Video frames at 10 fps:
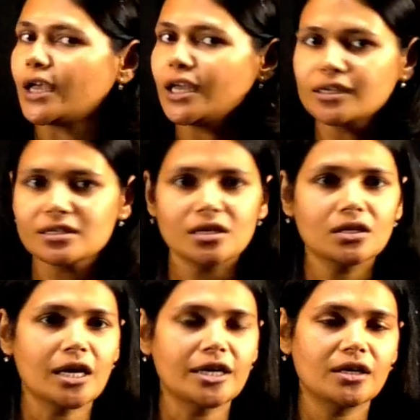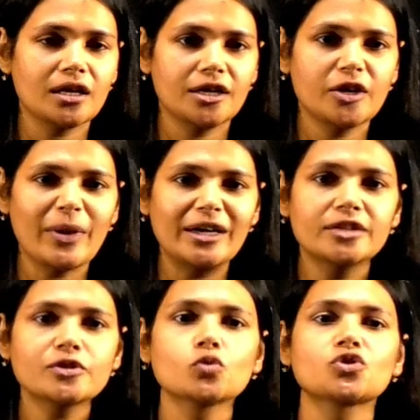Again, it is a
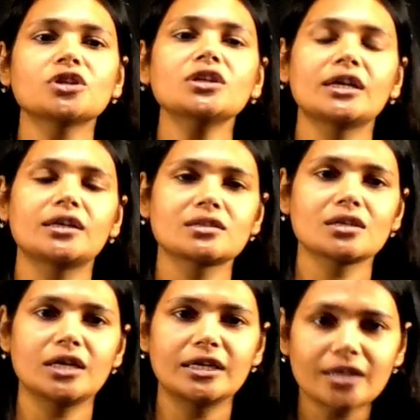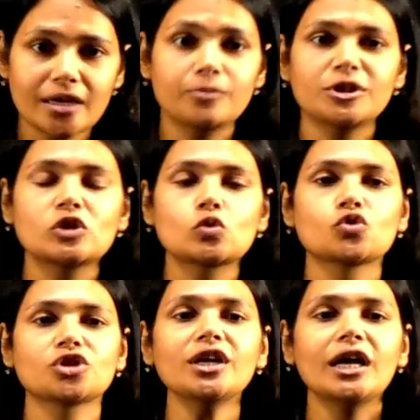independent suture. It is a interrupted
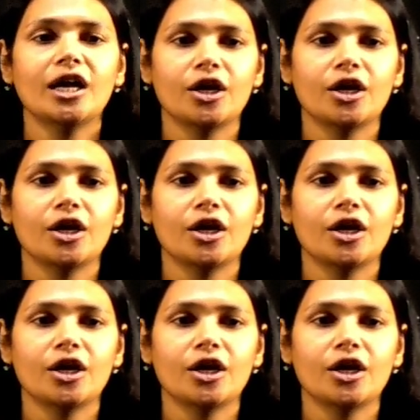suture.